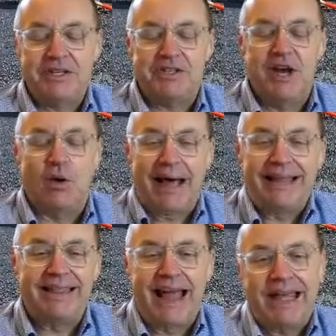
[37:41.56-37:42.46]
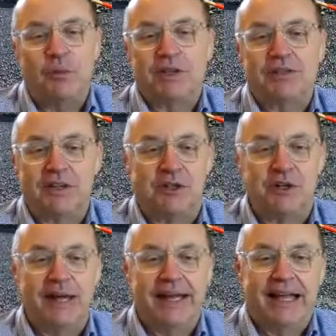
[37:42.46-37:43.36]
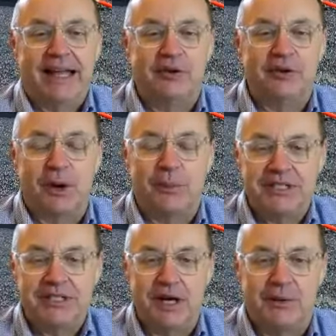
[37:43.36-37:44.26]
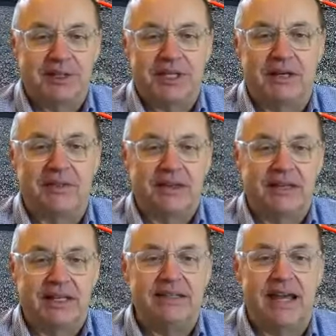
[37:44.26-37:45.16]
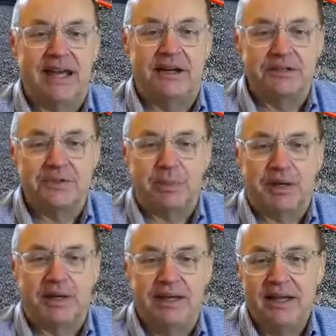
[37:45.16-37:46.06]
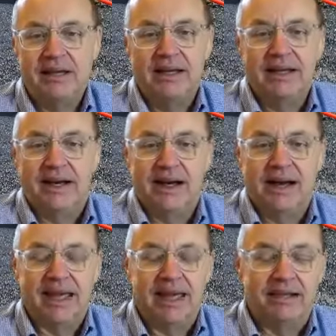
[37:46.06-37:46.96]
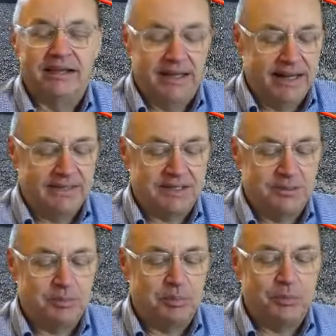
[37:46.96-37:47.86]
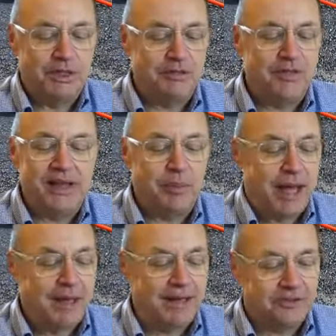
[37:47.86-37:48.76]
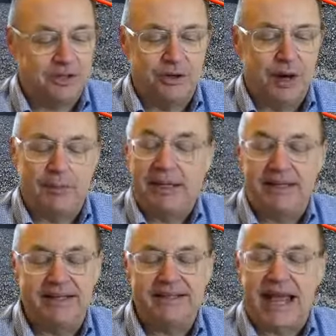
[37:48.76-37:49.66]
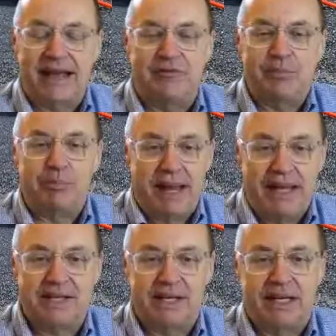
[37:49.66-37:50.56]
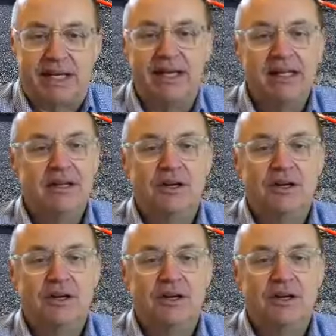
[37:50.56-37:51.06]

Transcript: just know I like what they're doing. I don't always know a ton of the details, but again, but when you think about it too, I mean, it is kind of amazing